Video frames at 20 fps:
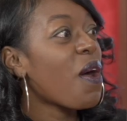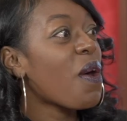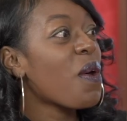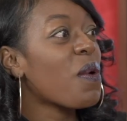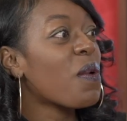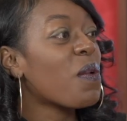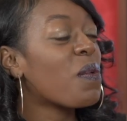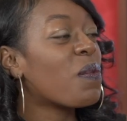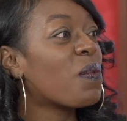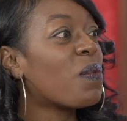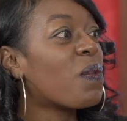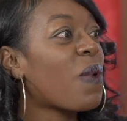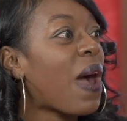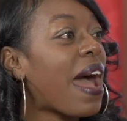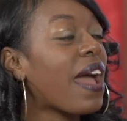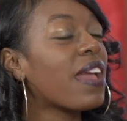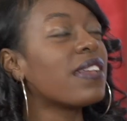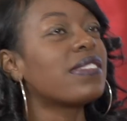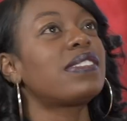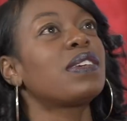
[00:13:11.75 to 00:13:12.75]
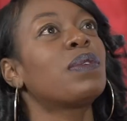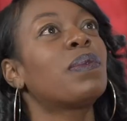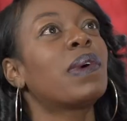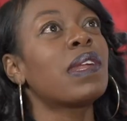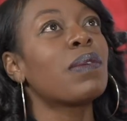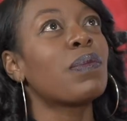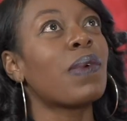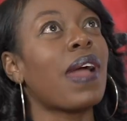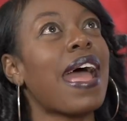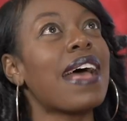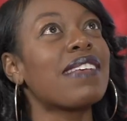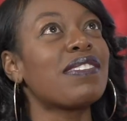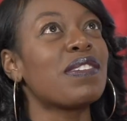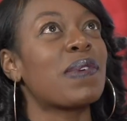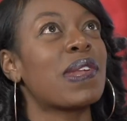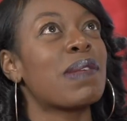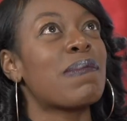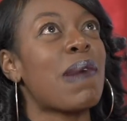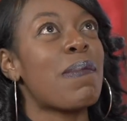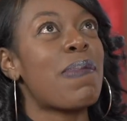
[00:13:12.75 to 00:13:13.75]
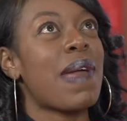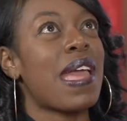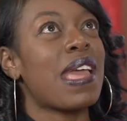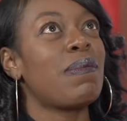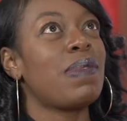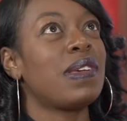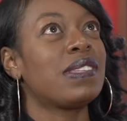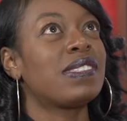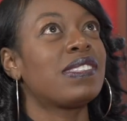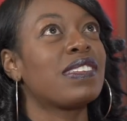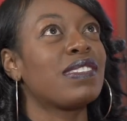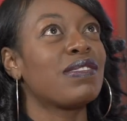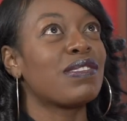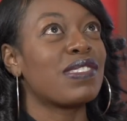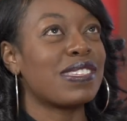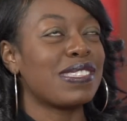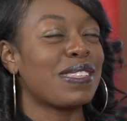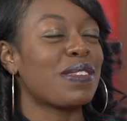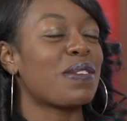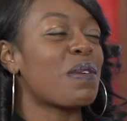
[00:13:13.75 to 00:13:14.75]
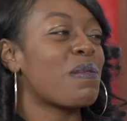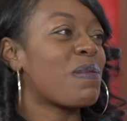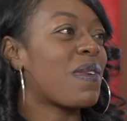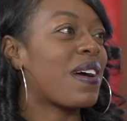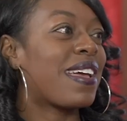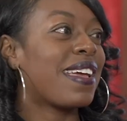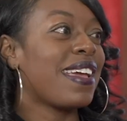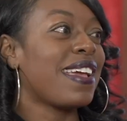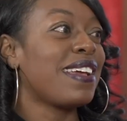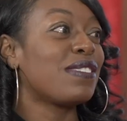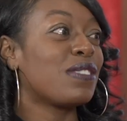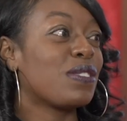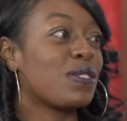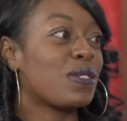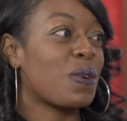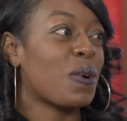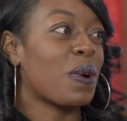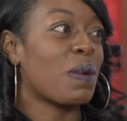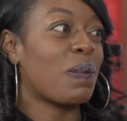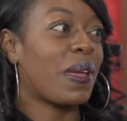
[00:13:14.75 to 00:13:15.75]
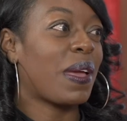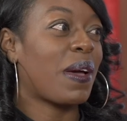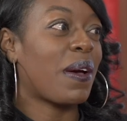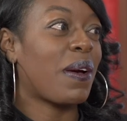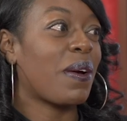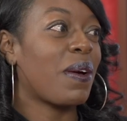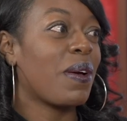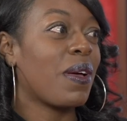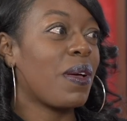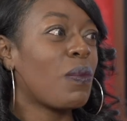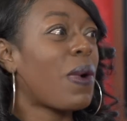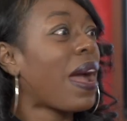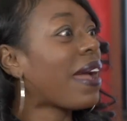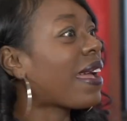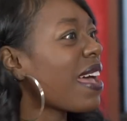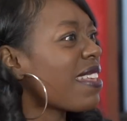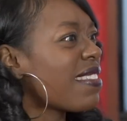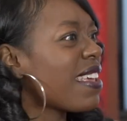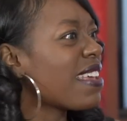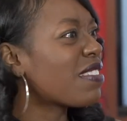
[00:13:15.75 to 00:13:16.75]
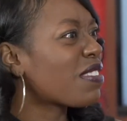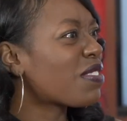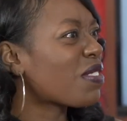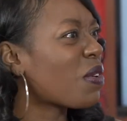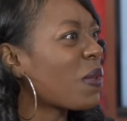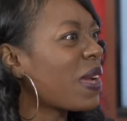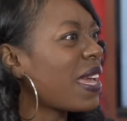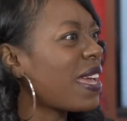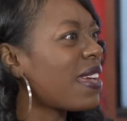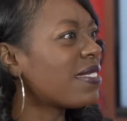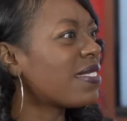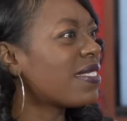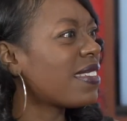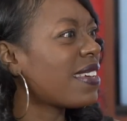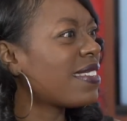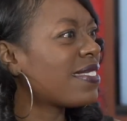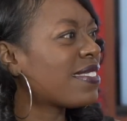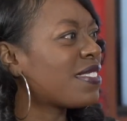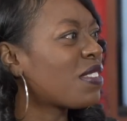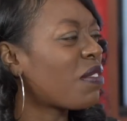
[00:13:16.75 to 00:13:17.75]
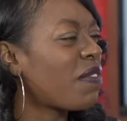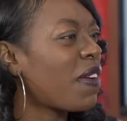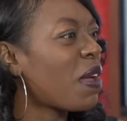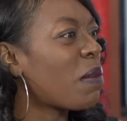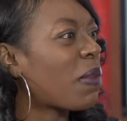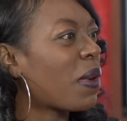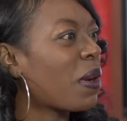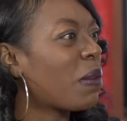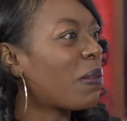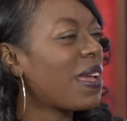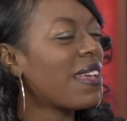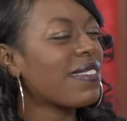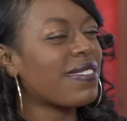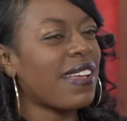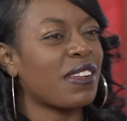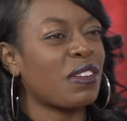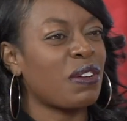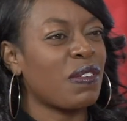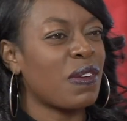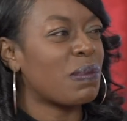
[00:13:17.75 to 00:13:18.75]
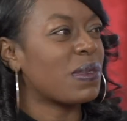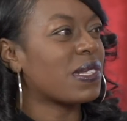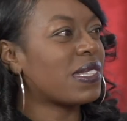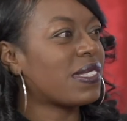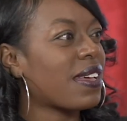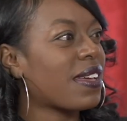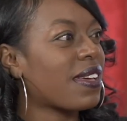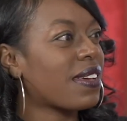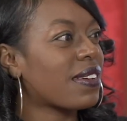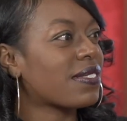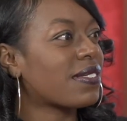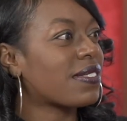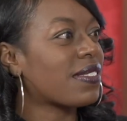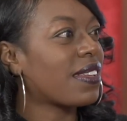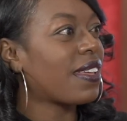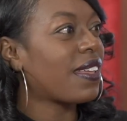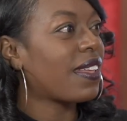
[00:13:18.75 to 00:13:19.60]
Oh wow! And see, one of my babies, the little one, he's a Scorpio. Well, I guess he's a Scorpio. He's November, but he's like November 6th.